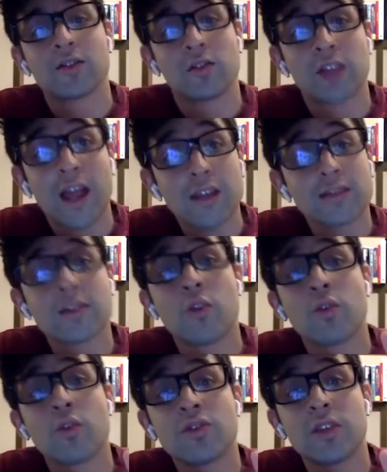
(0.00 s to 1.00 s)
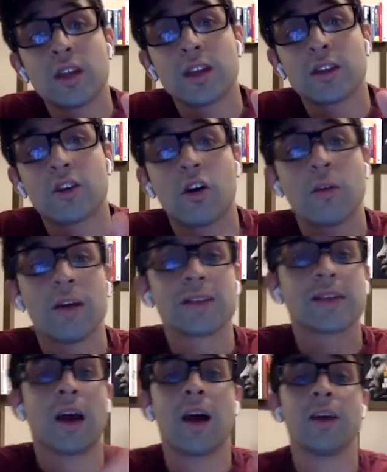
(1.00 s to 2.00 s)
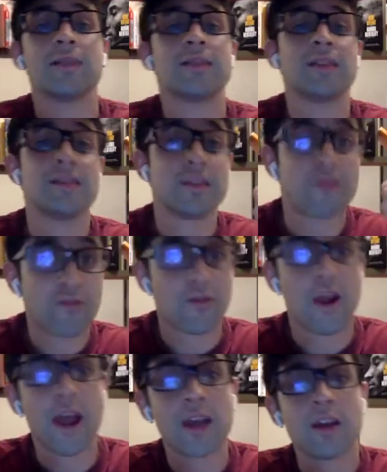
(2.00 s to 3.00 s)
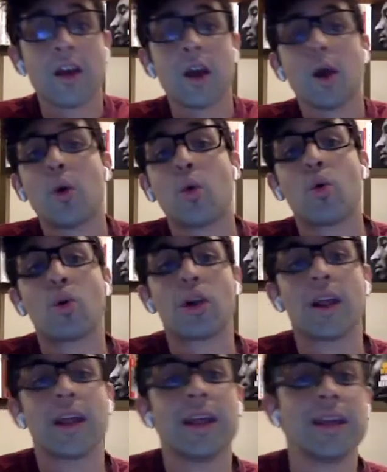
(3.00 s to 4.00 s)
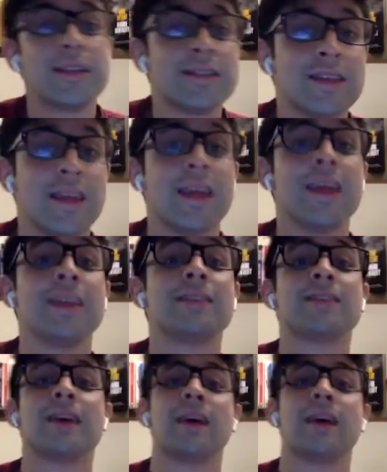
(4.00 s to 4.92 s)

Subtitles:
So let us know what you think in the comments, guys. Is it Fred or is it